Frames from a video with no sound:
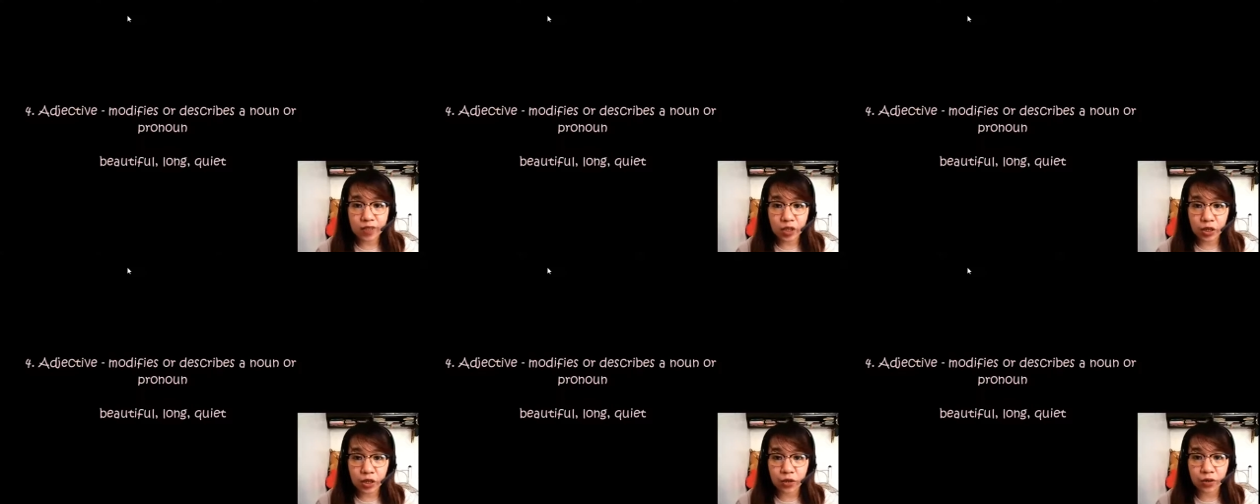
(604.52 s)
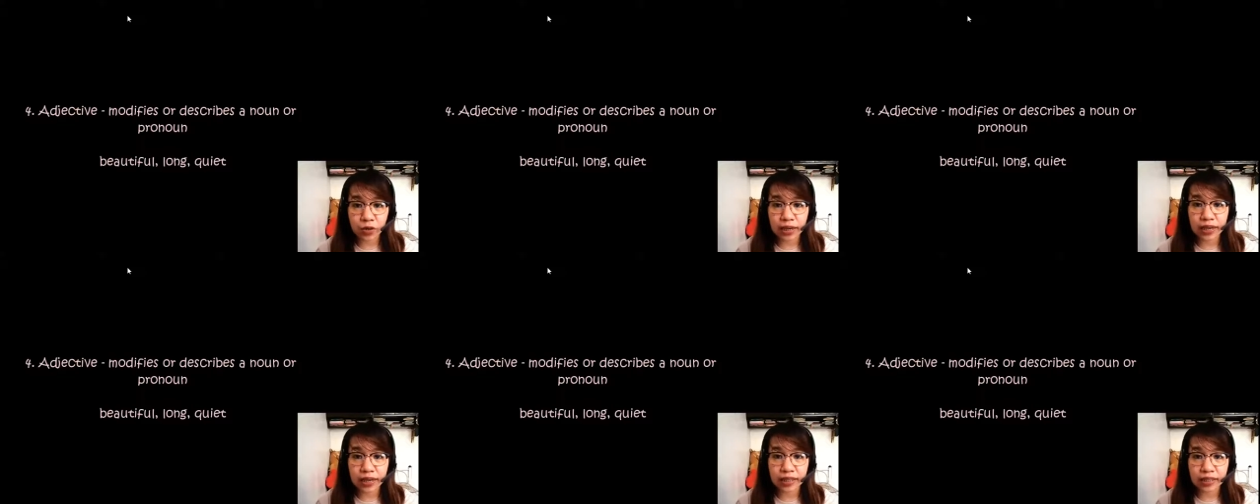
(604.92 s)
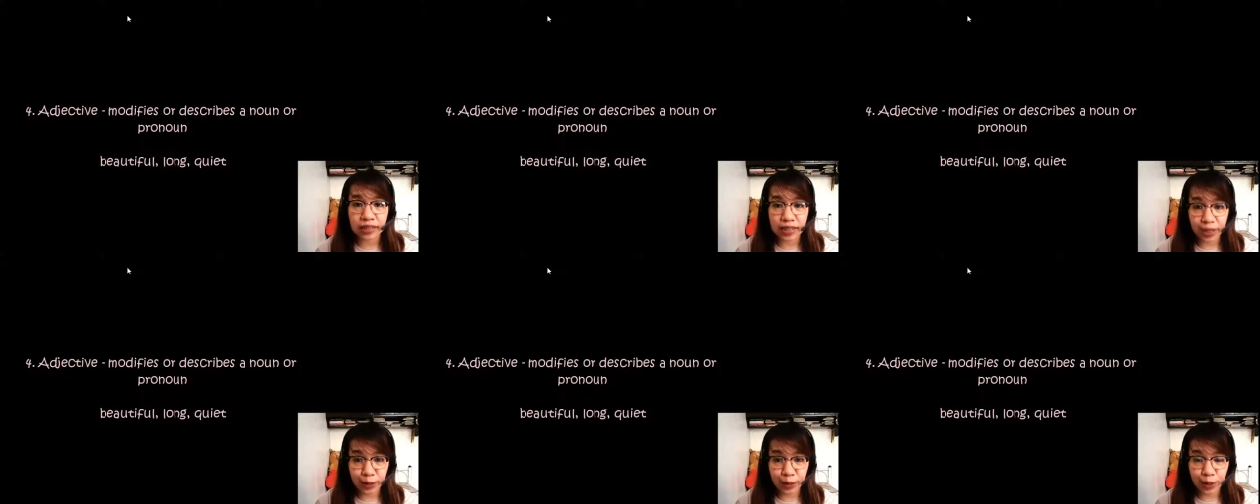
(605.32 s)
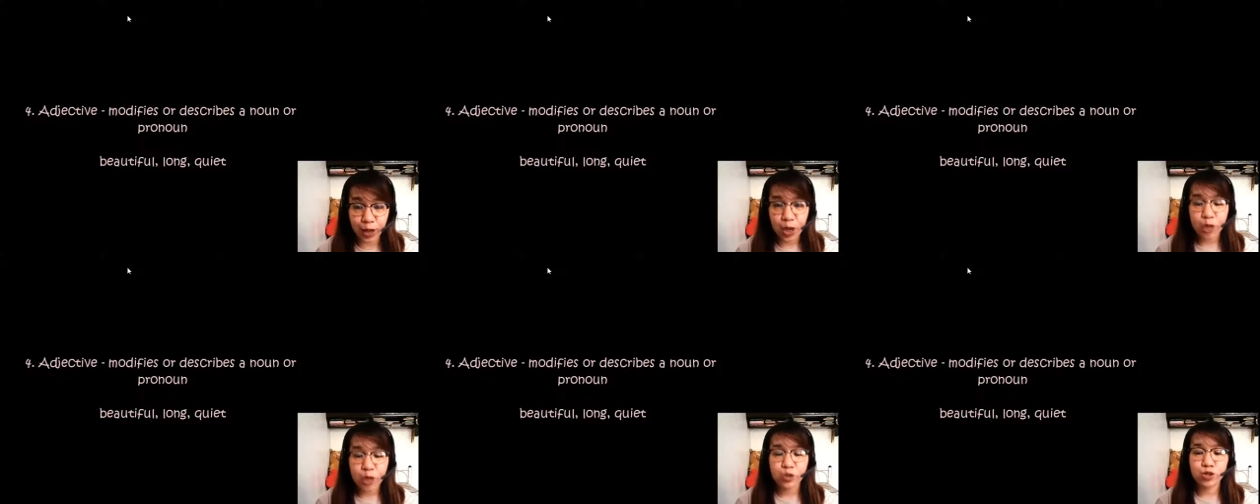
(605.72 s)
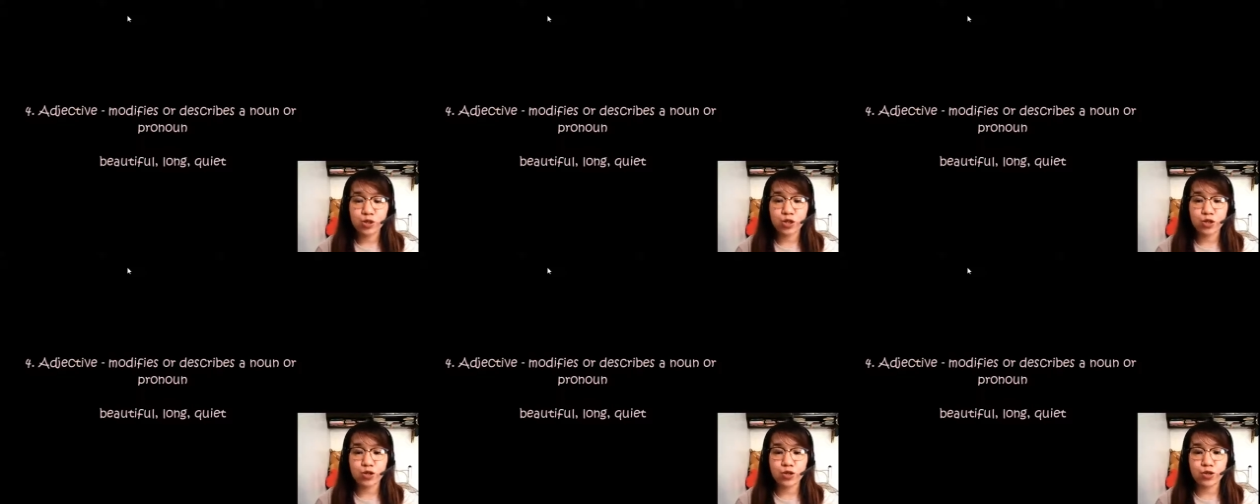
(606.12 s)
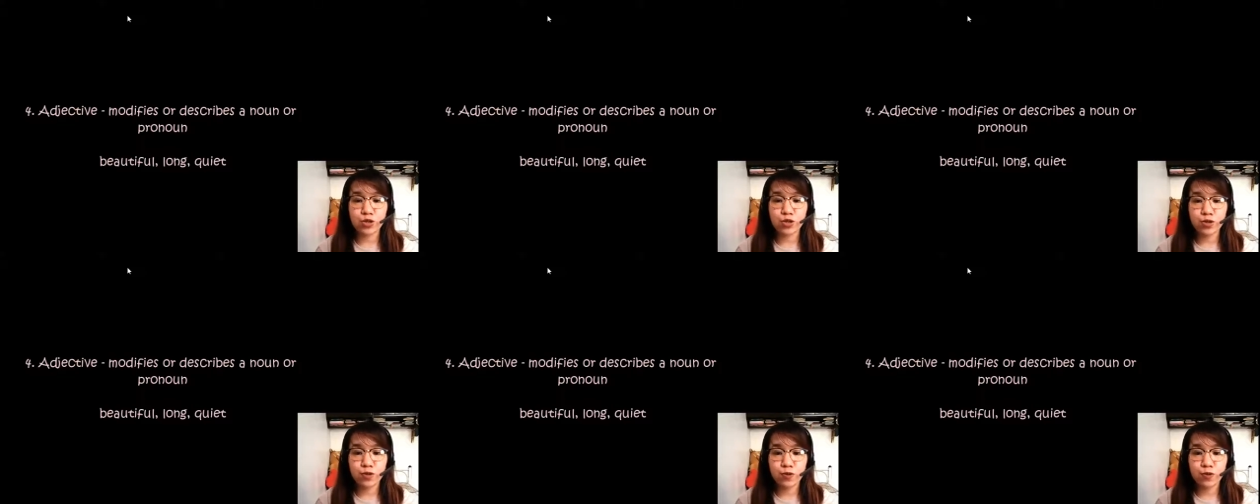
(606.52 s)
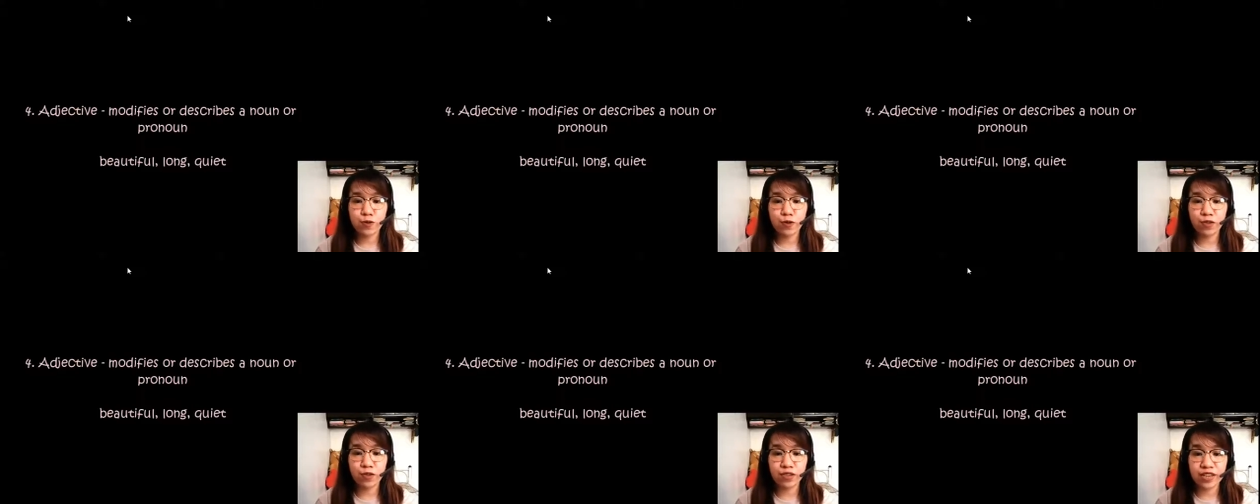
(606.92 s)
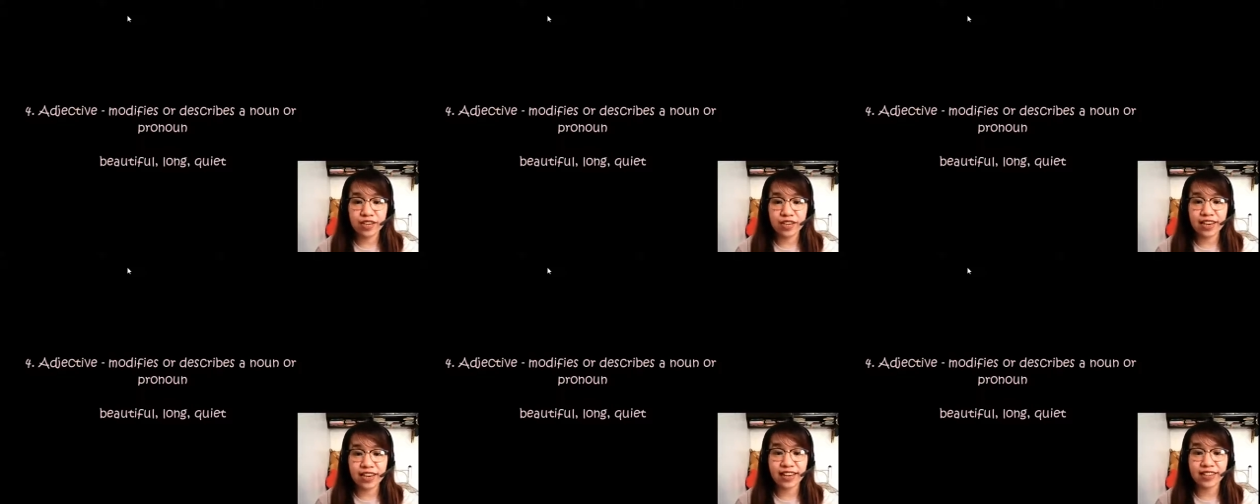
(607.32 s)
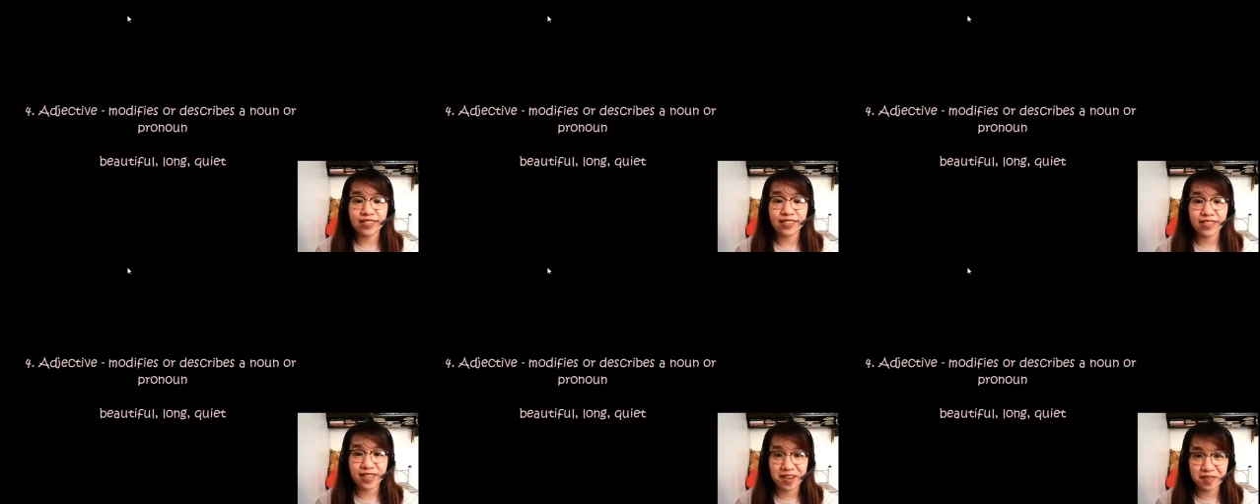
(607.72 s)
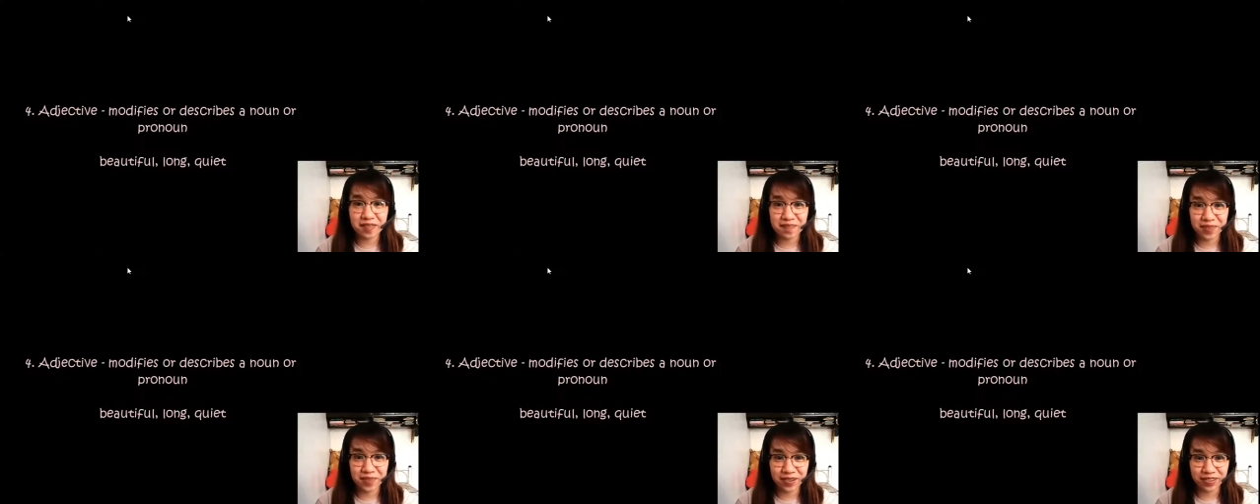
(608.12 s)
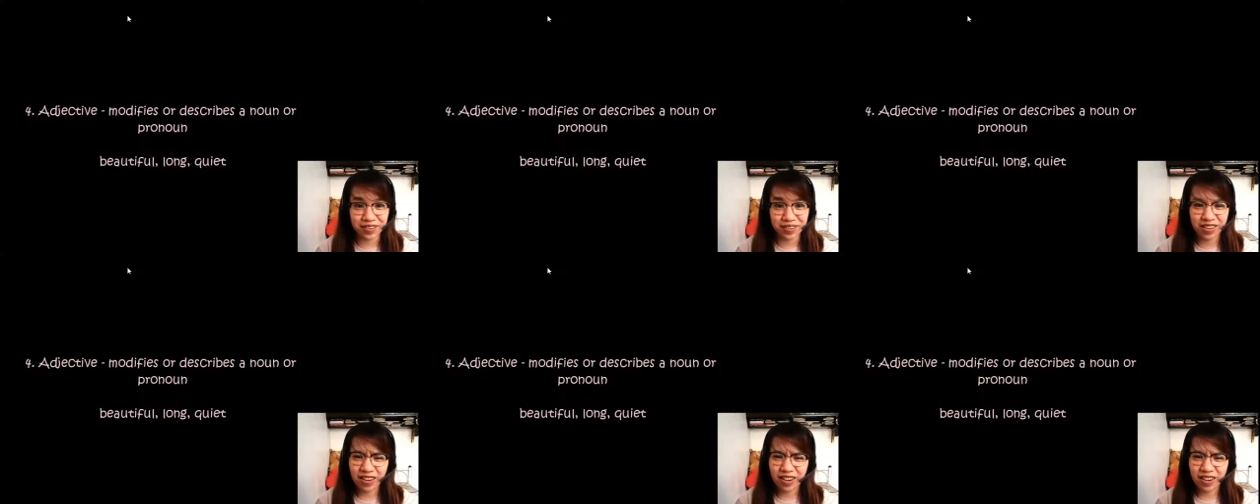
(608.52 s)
go again to the example.